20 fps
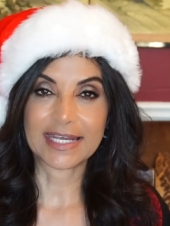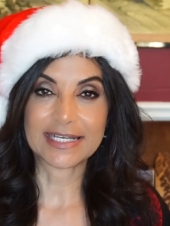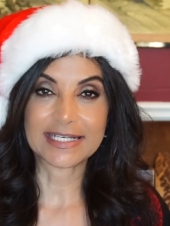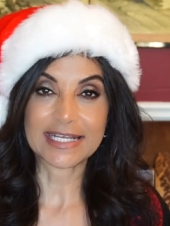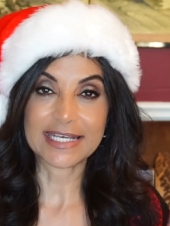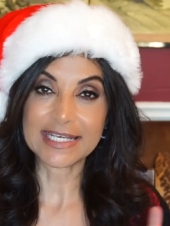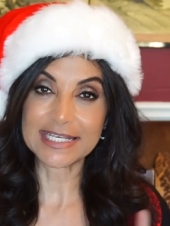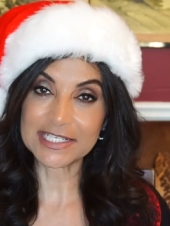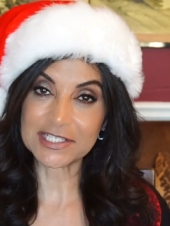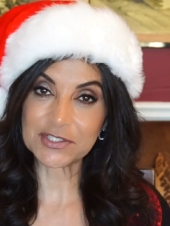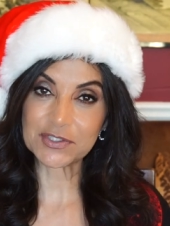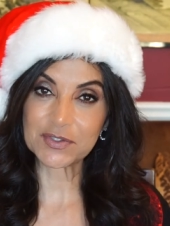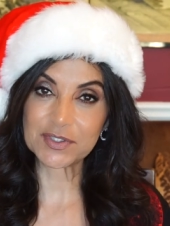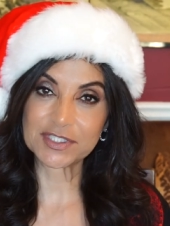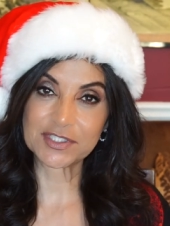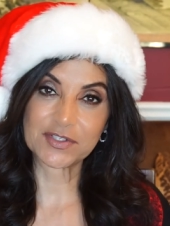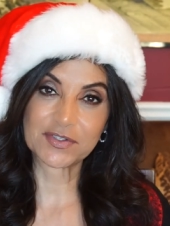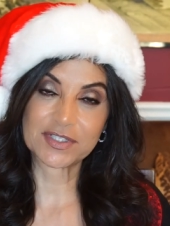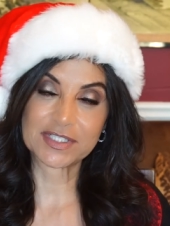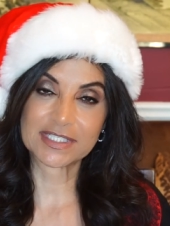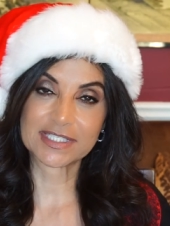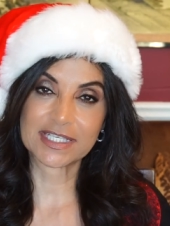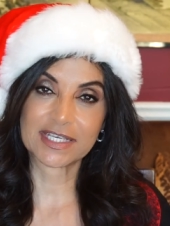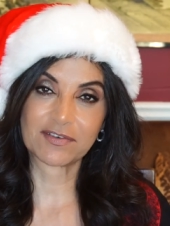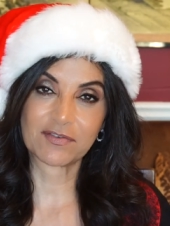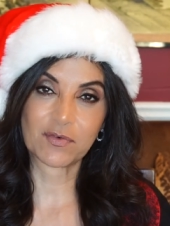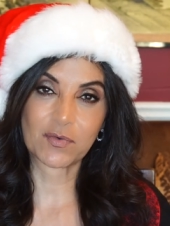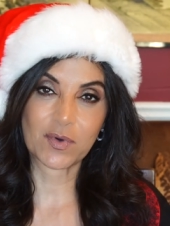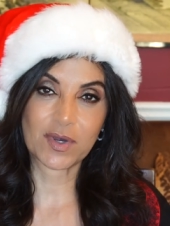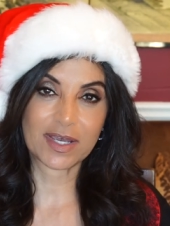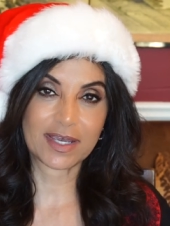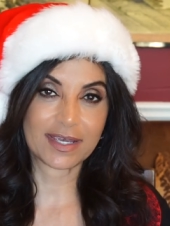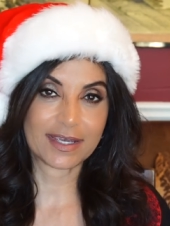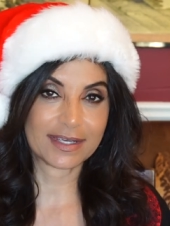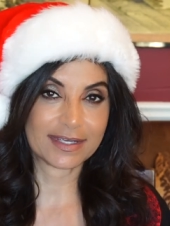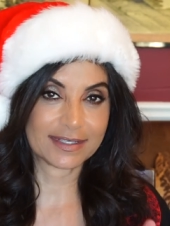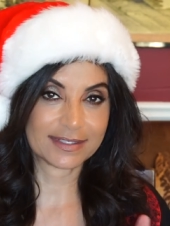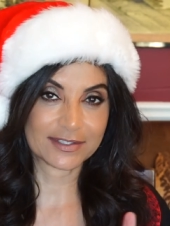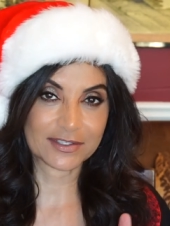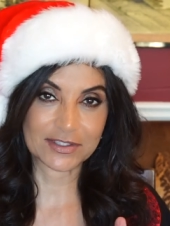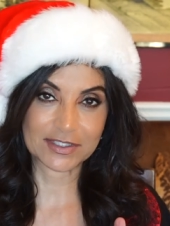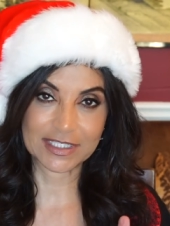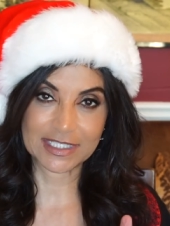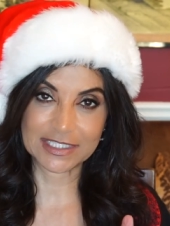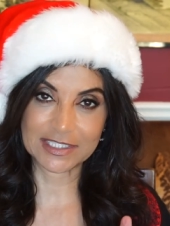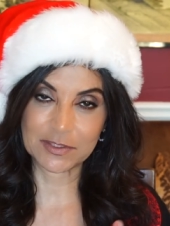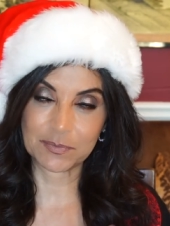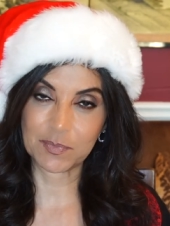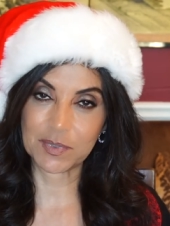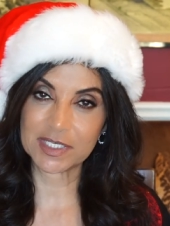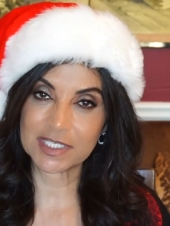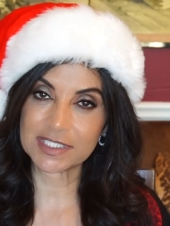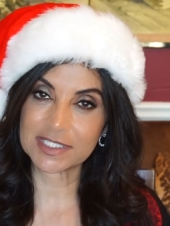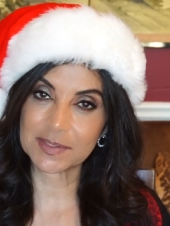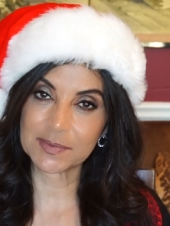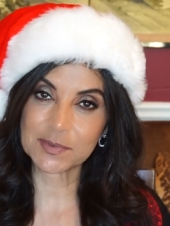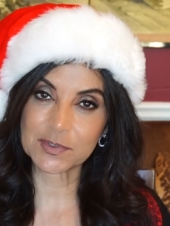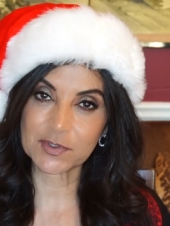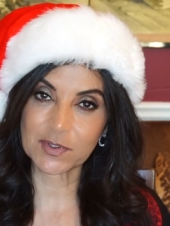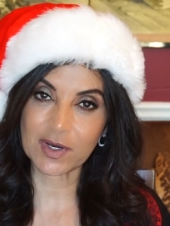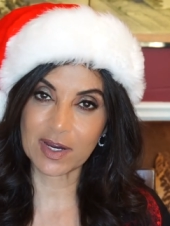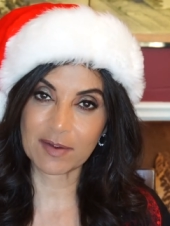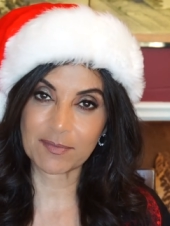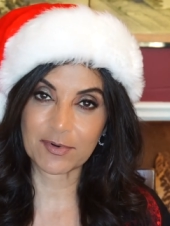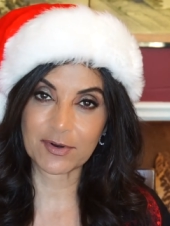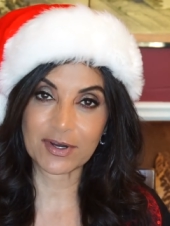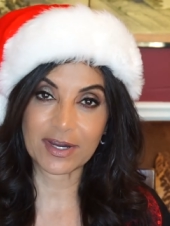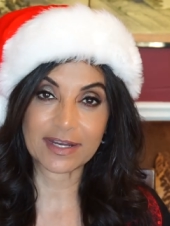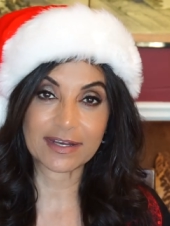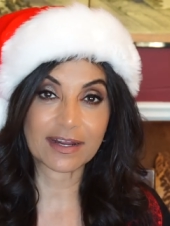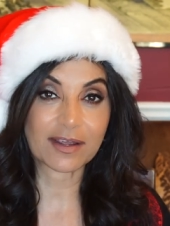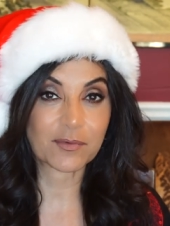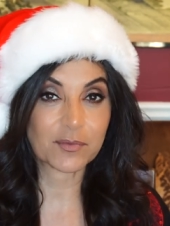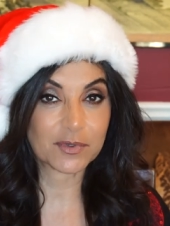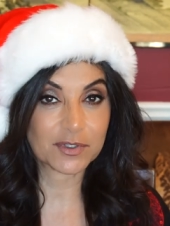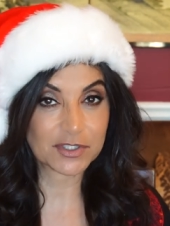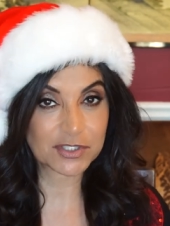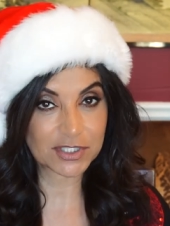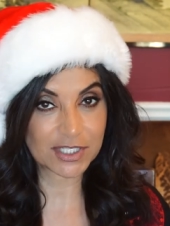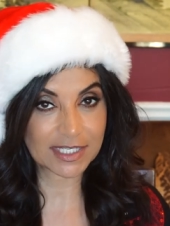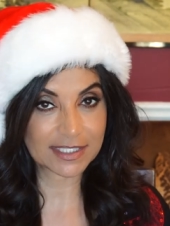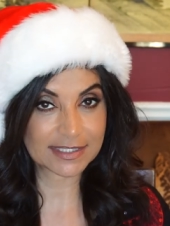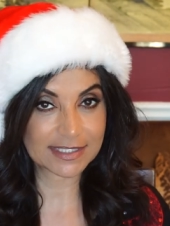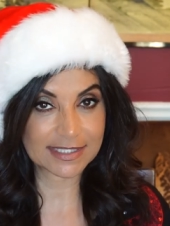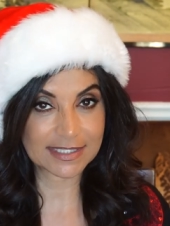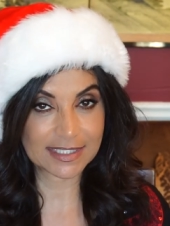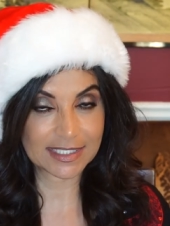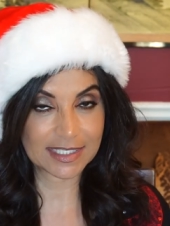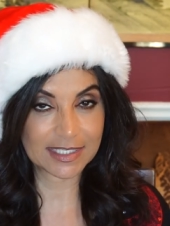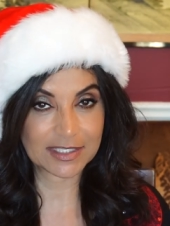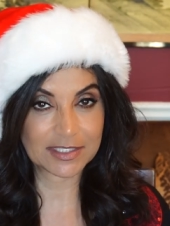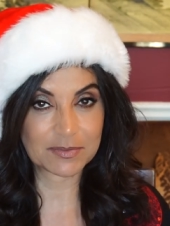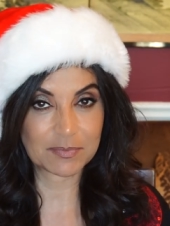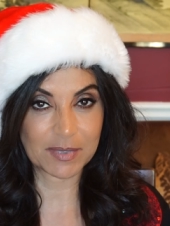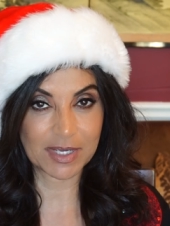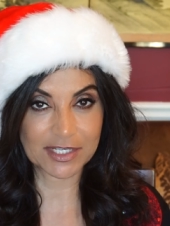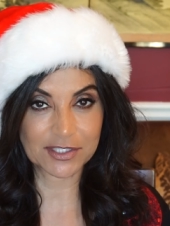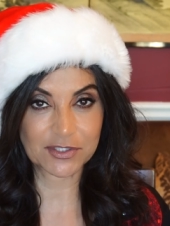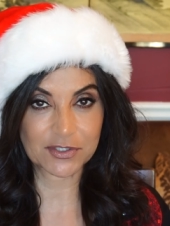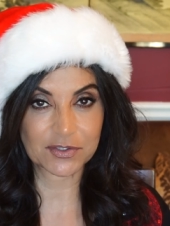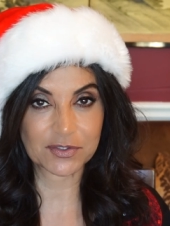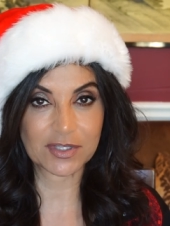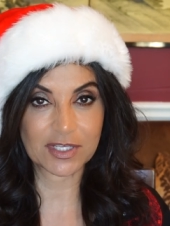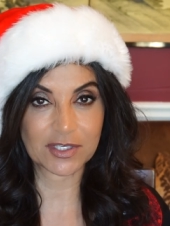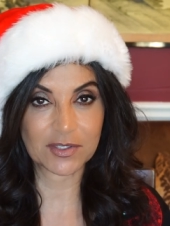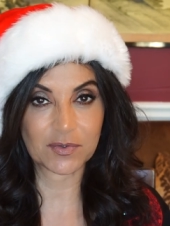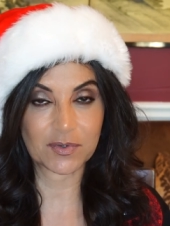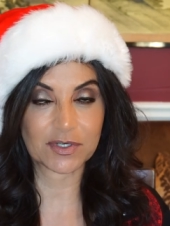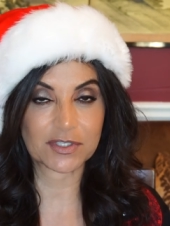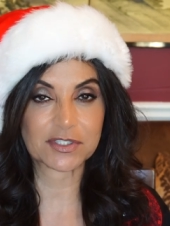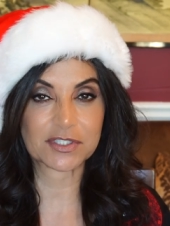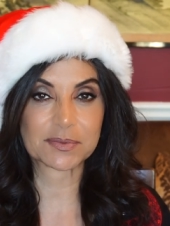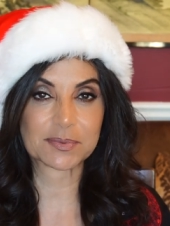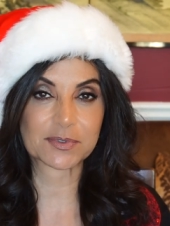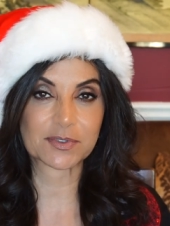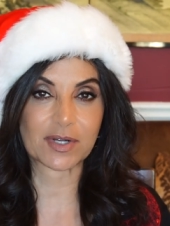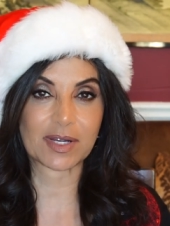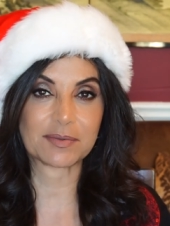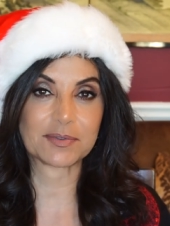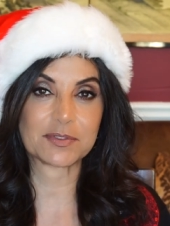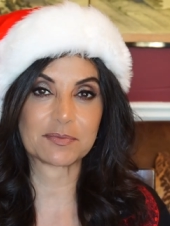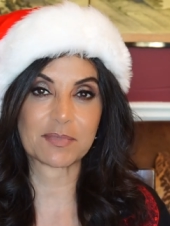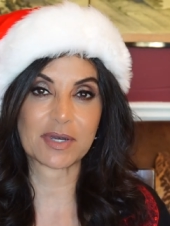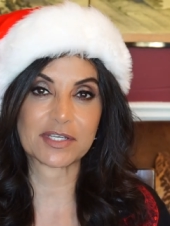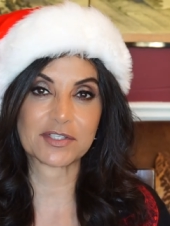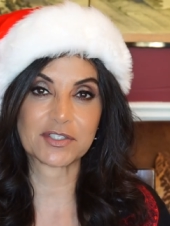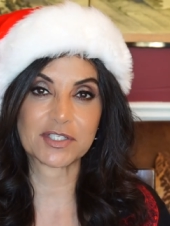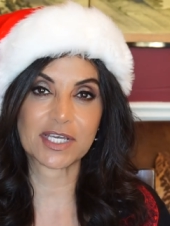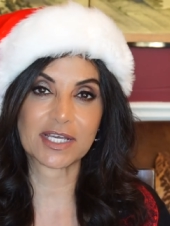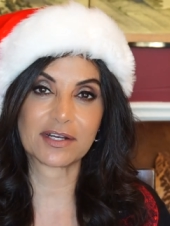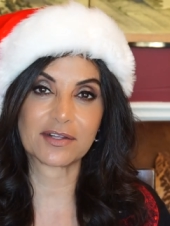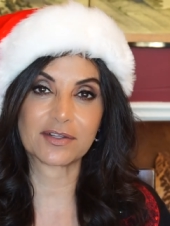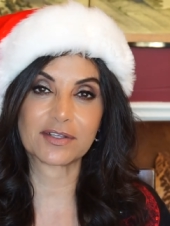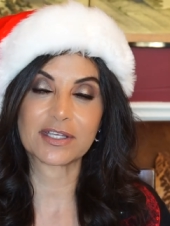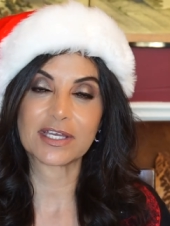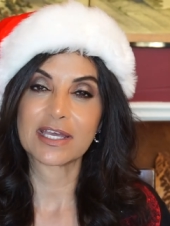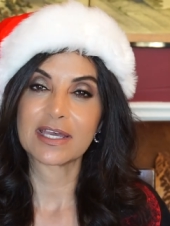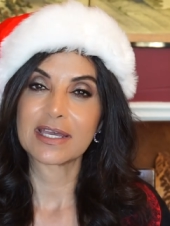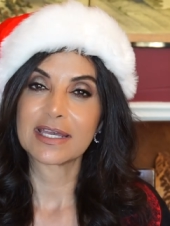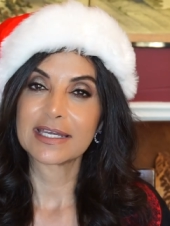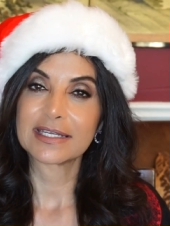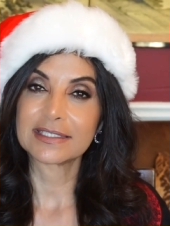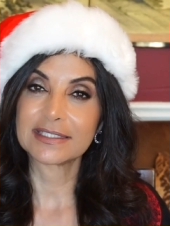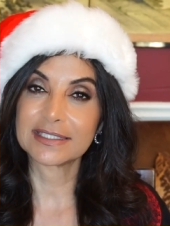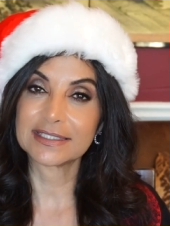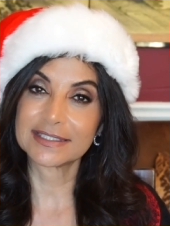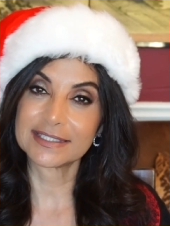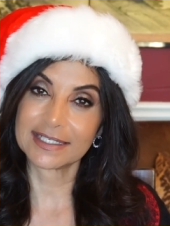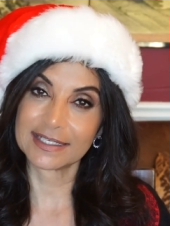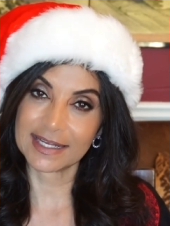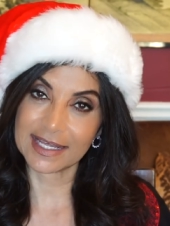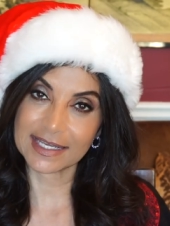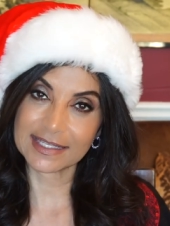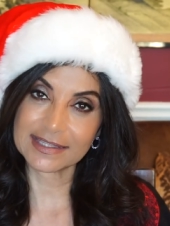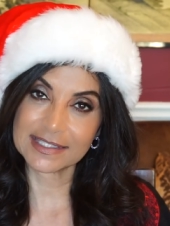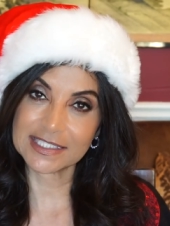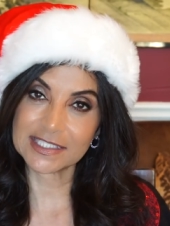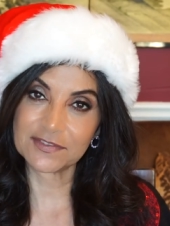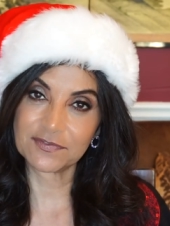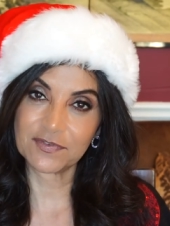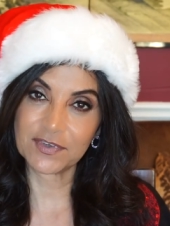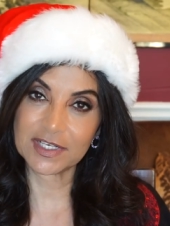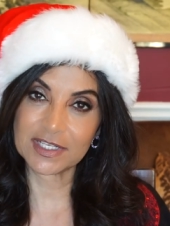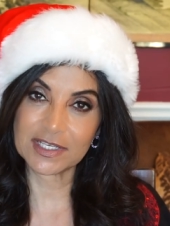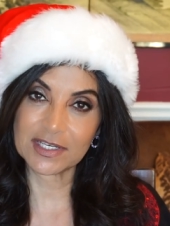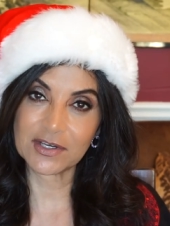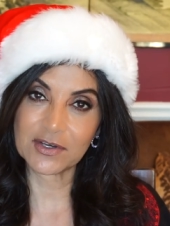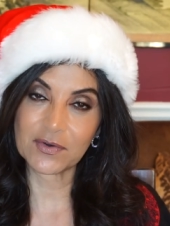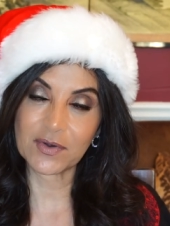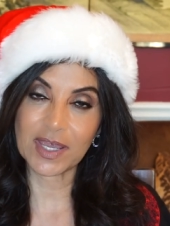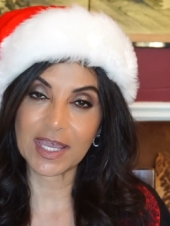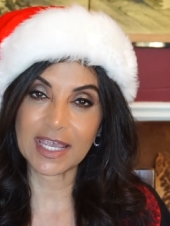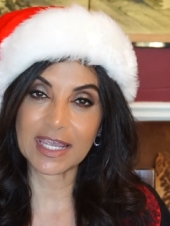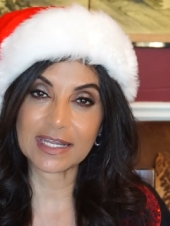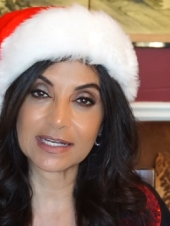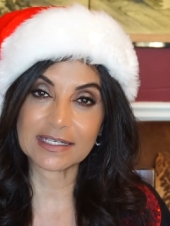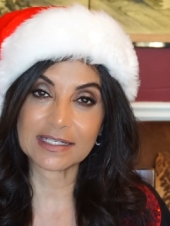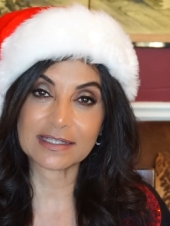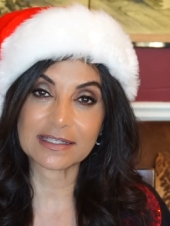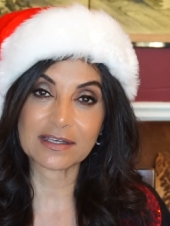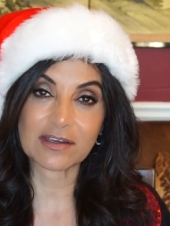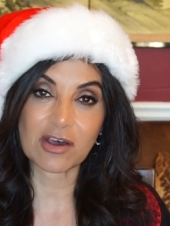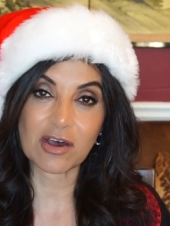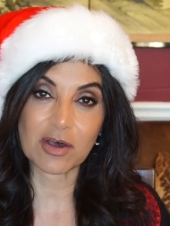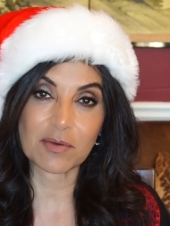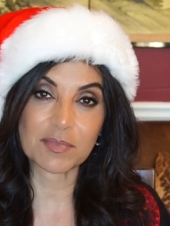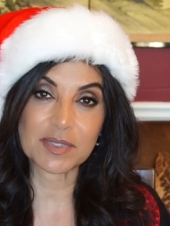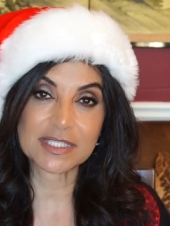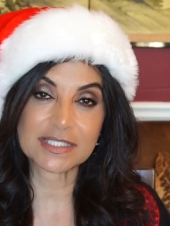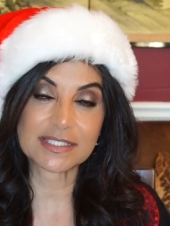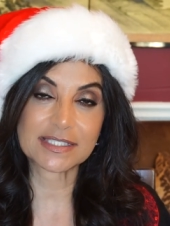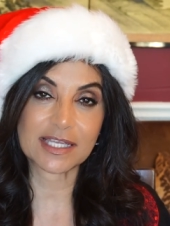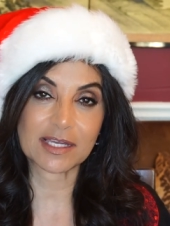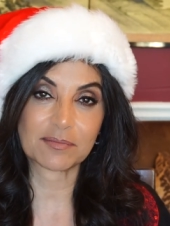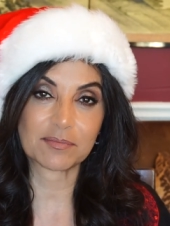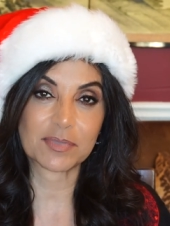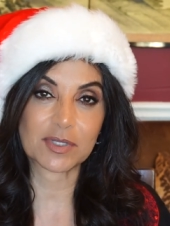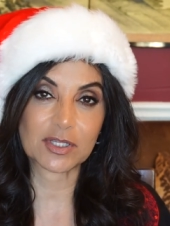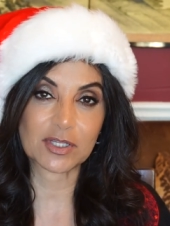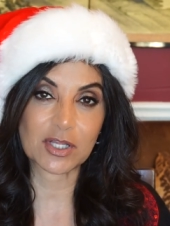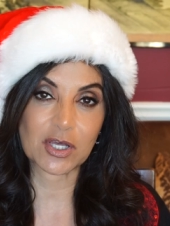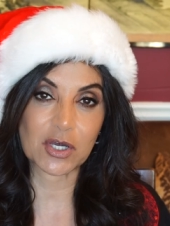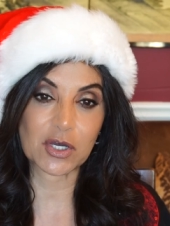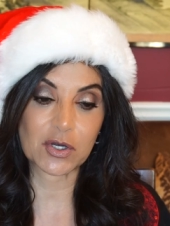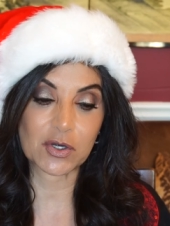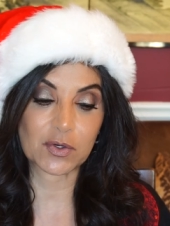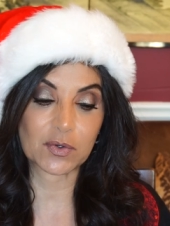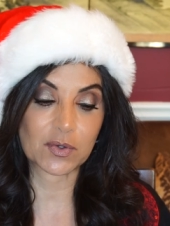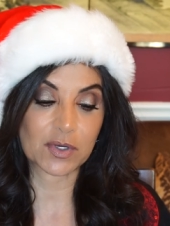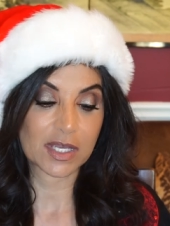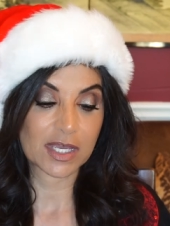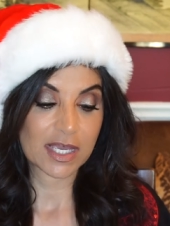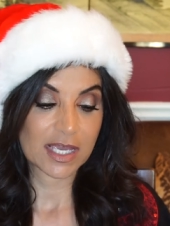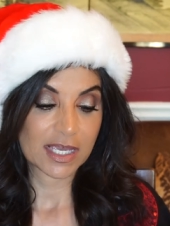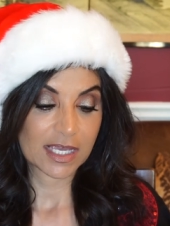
And to enter into this giveaway, you need to be a subscriber and I will check to see to make sure that you are subscribed to my channel need to like this video and in the comments down below